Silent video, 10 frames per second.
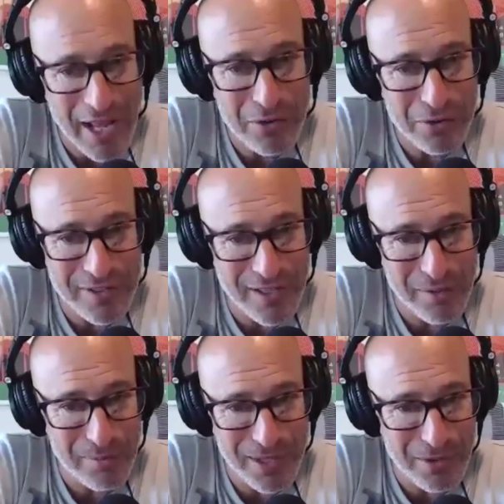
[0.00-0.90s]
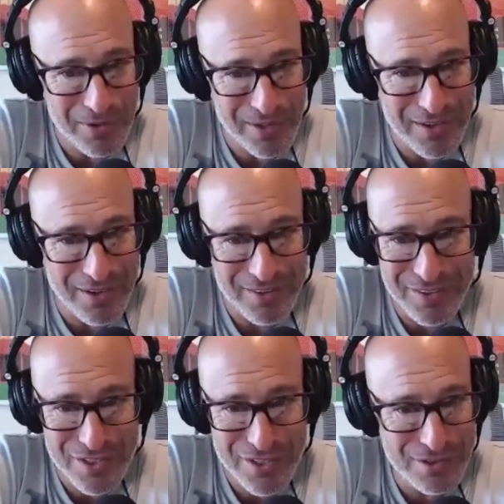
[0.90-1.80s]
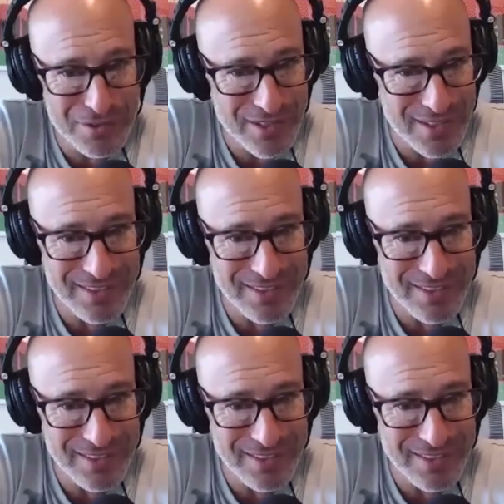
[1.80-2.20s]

a radical time to be going to college too.